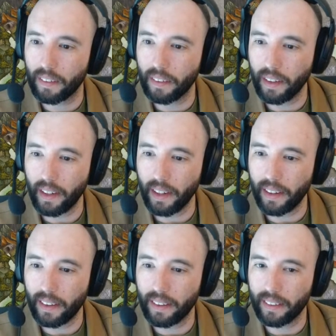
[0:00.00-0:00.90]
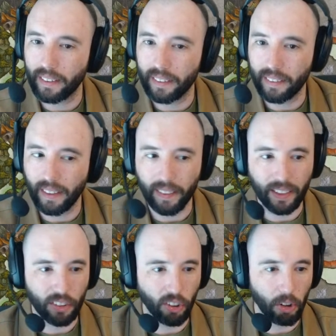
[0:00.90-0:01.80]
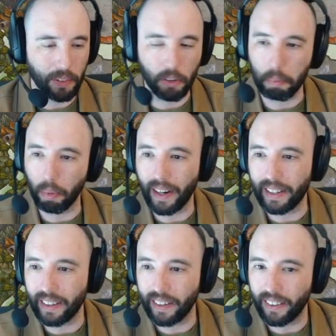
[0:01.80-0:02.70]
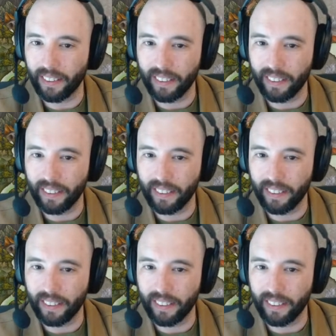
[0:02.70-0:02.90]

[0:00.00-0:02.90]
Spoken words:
I think it's a little bit too bright, you know?